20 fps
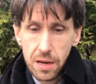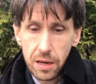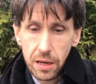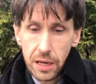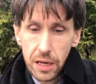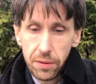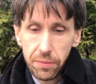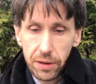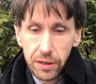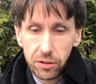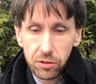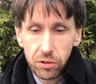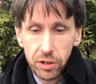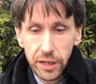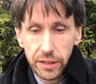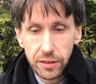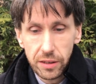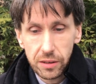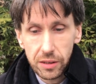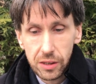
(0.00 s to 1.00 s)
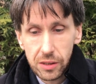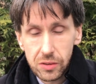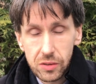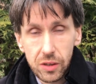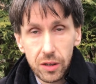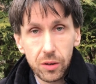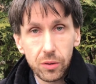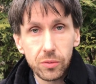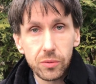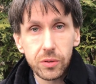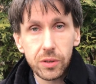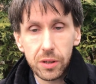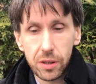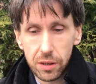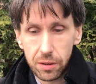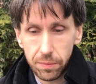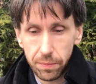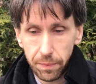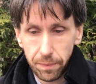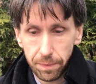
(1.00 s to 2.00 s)
He even created his own
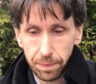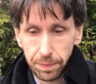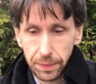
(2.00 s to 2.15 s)
term.